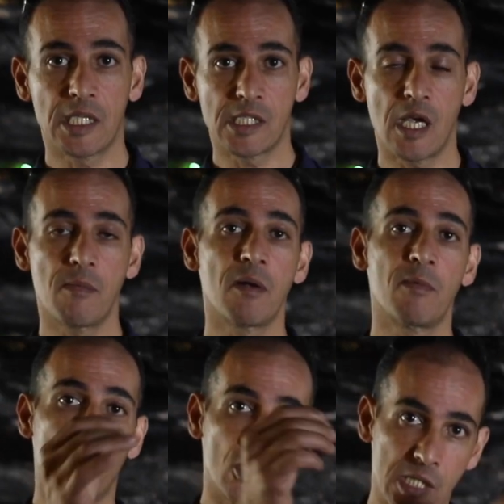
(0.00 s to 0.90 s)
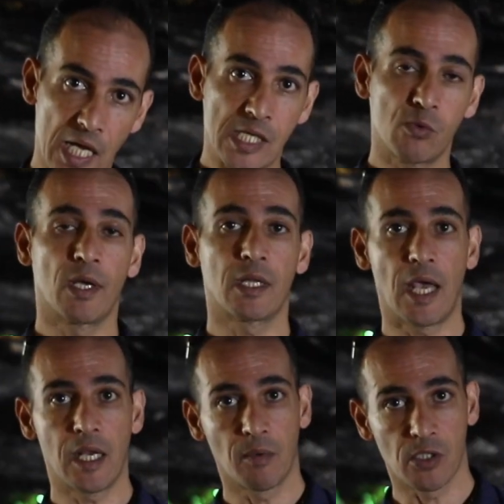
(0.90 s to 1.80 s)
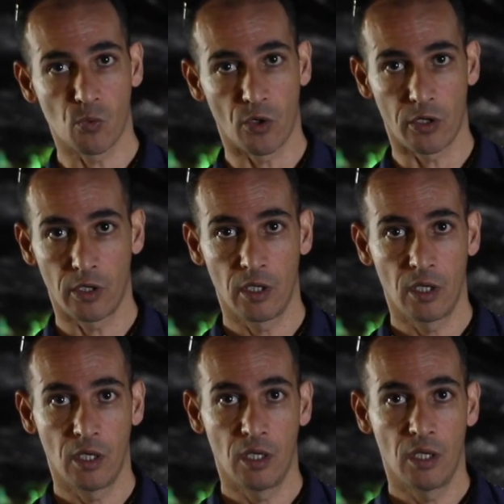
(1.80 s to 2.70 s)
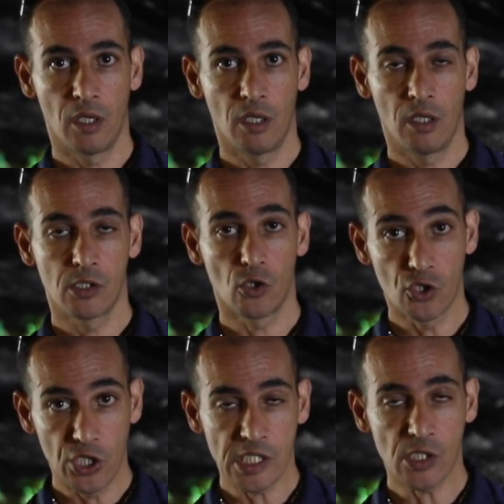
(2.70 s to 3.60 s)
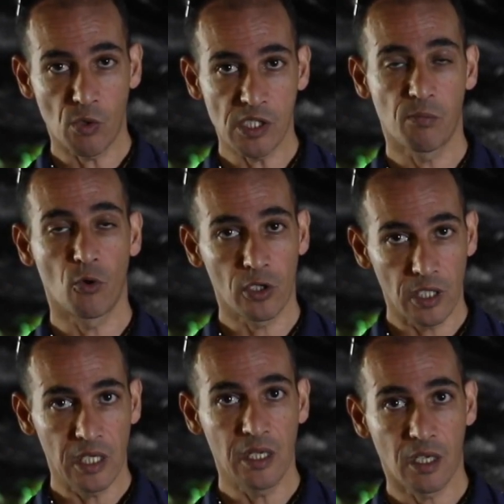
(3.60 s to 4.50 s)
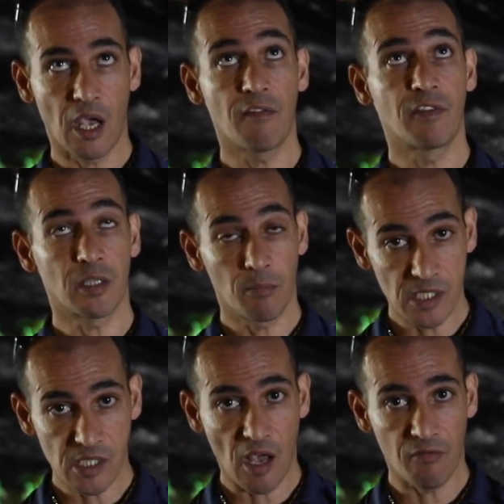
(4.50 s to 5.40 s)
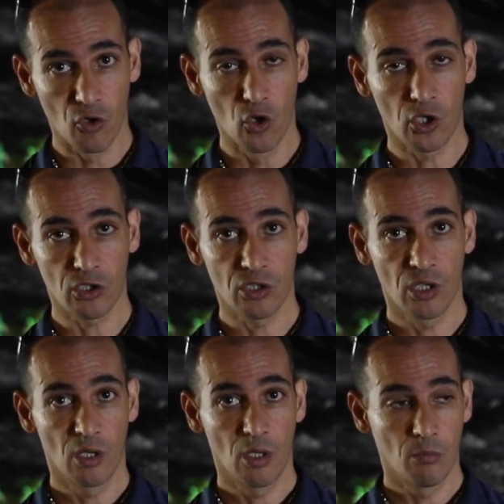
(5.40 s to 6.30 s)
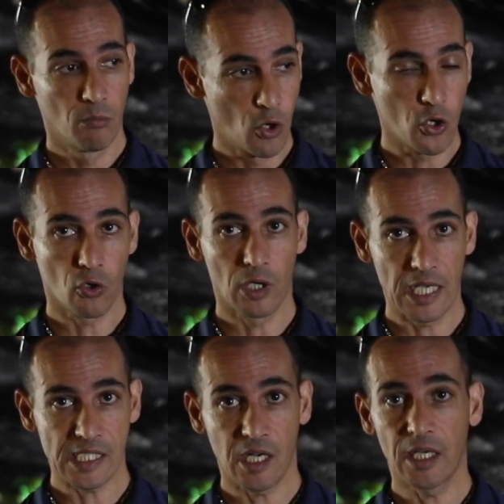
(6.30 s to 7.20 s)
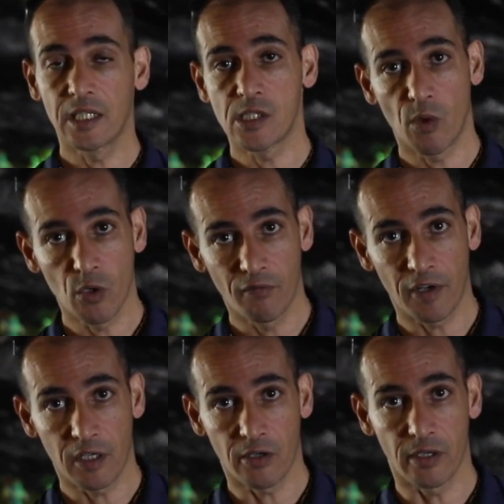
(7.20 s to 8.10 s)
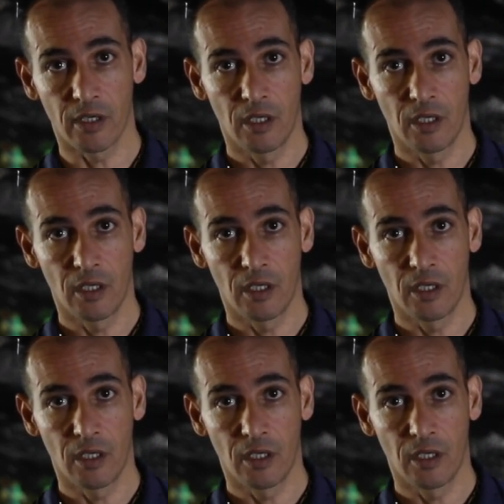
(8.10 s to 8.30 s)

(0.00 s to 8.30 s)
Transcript: the stable because that's where the animals were. So Jesus was born in a cave that must have looked more or less like this one over here.